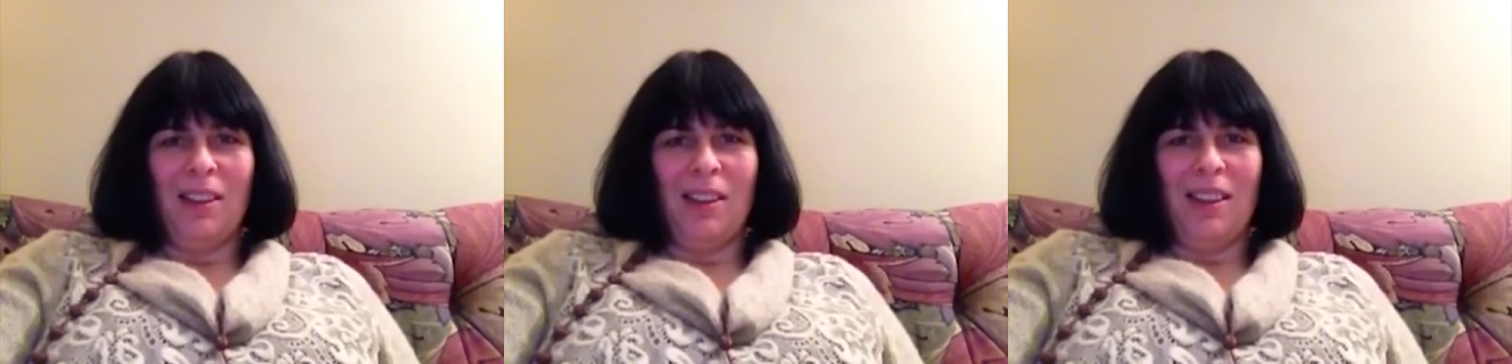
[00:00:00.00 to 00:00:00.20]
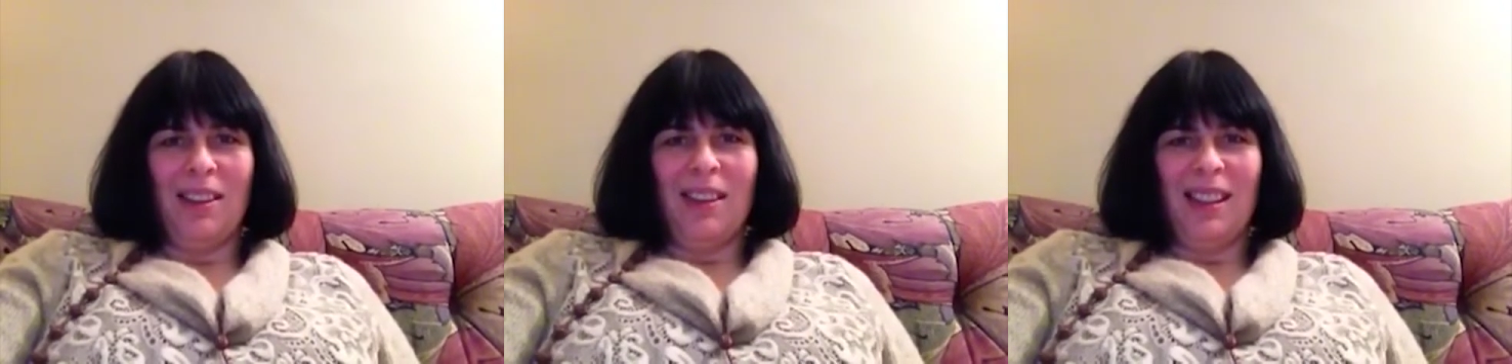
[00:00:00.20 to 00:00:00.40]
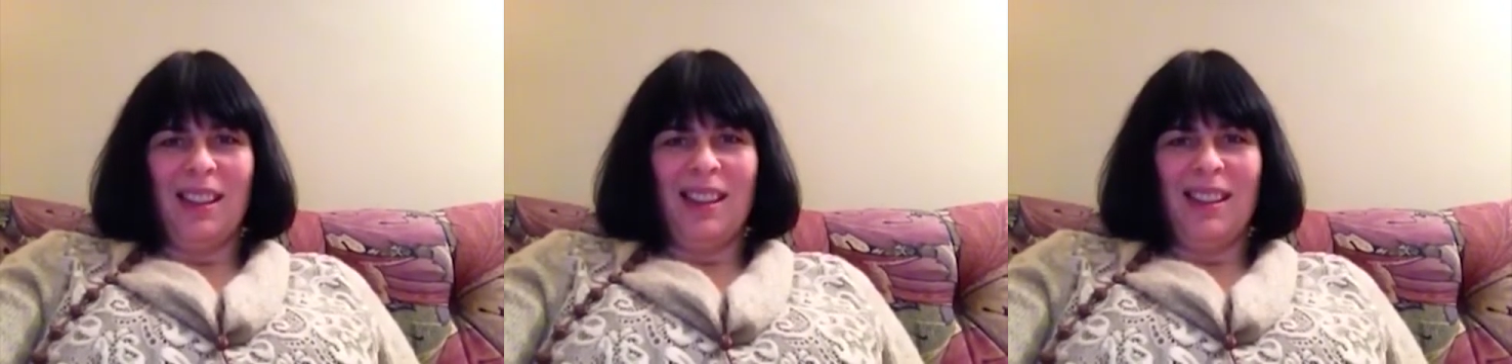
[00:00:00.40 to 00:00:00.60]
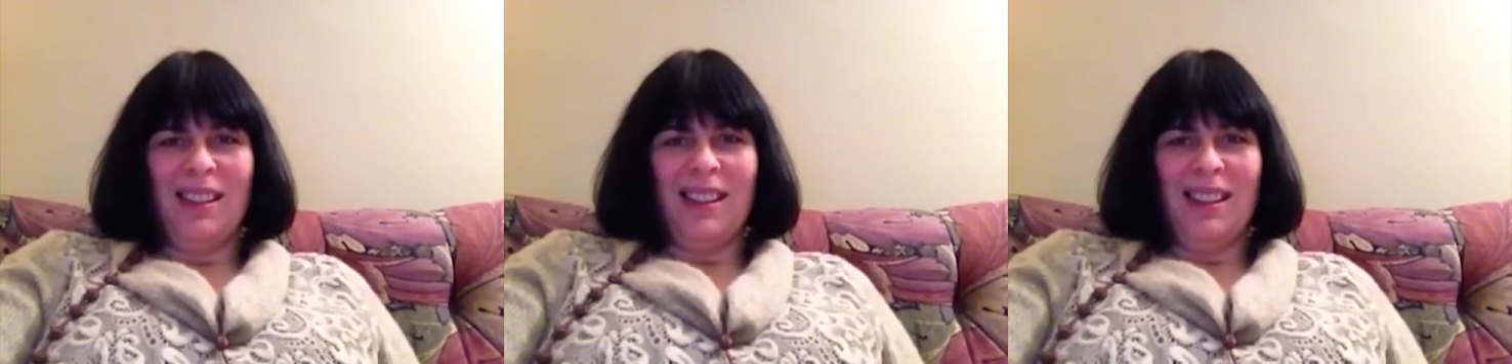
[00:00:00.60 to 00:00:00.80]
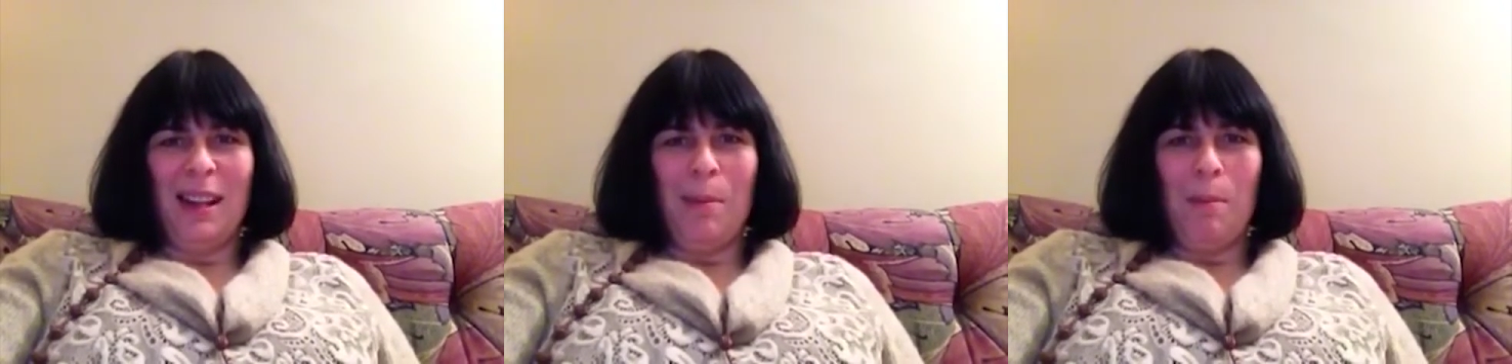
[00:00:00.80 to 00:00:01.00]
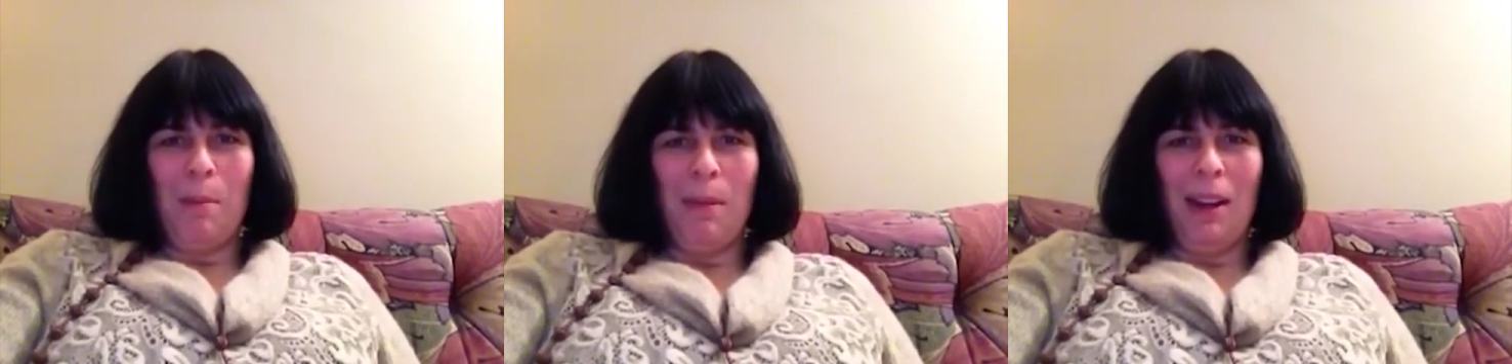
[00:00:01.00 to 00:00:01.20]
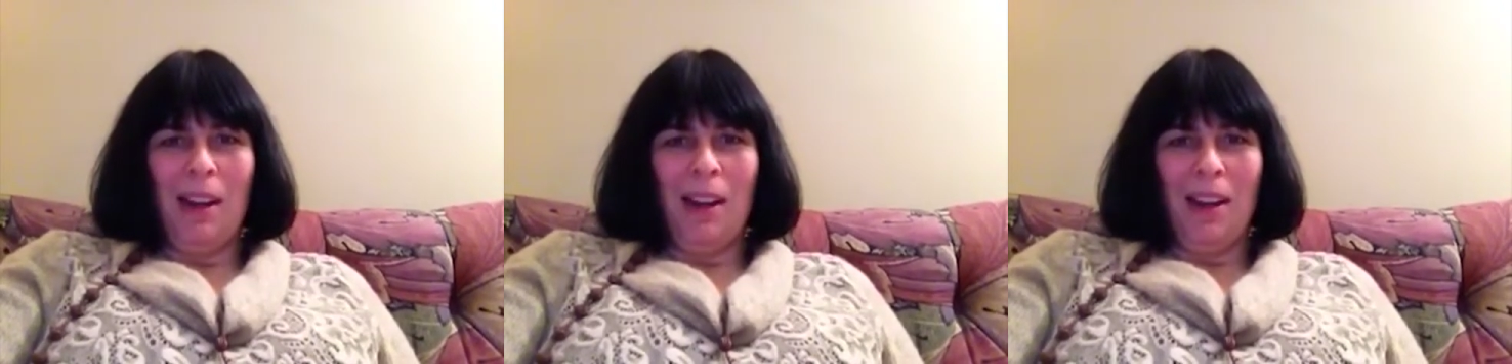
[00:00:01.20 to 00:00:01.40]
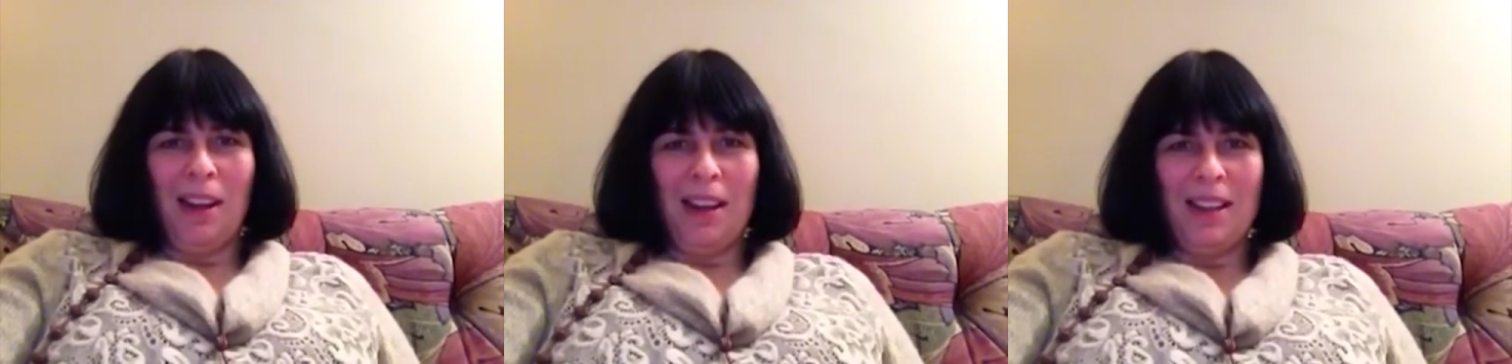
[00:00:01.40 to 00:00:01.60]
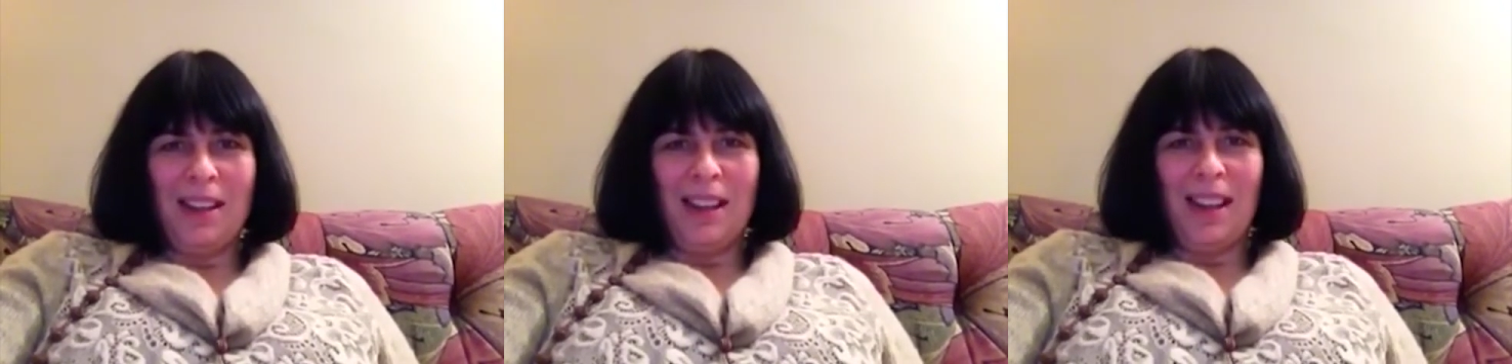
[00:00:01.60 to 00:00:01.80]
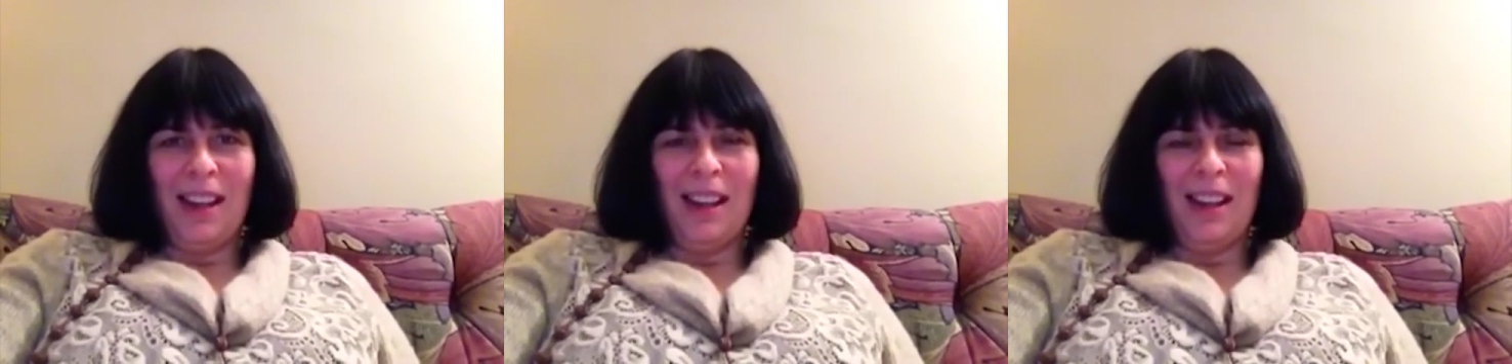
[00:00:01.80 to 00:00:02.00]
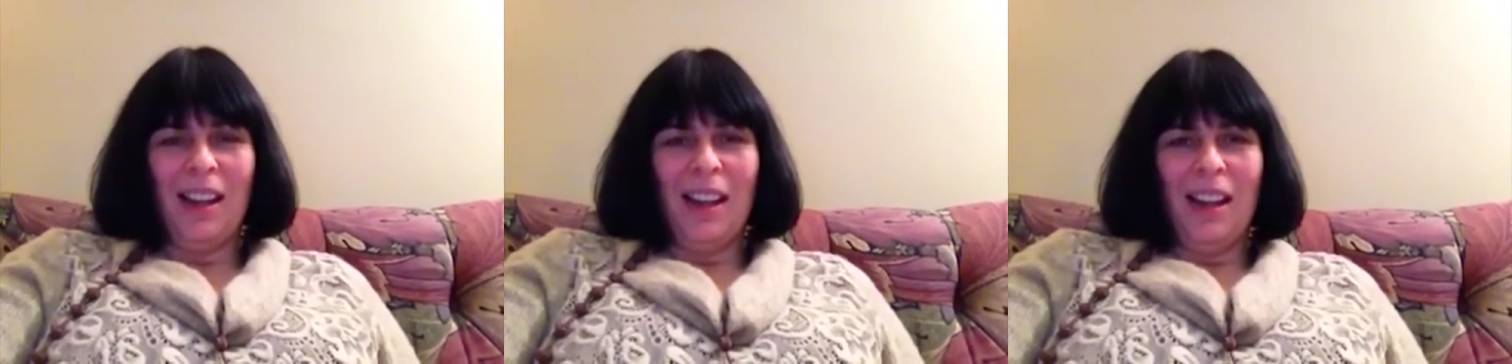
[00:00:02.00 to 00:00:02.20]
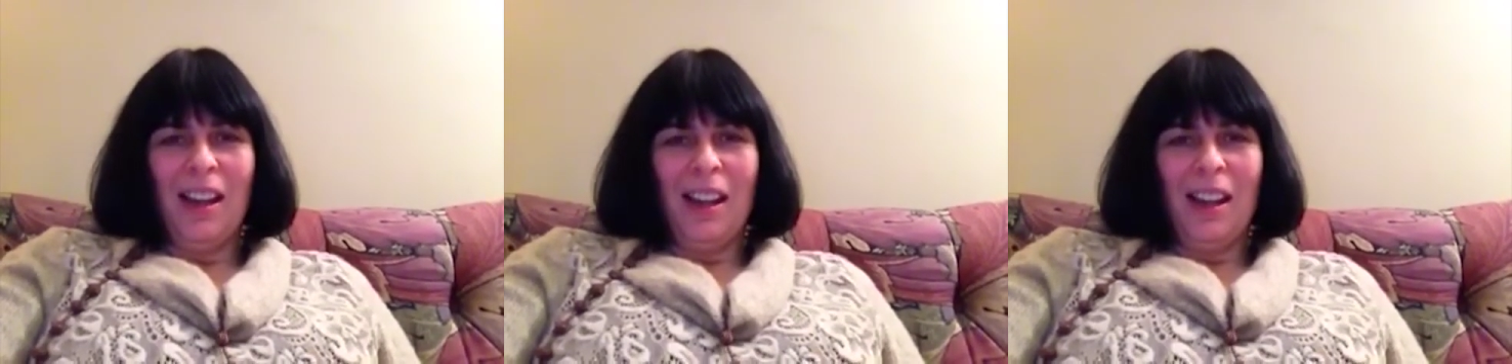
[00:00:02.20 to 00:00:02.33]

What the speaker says: the dim lighting,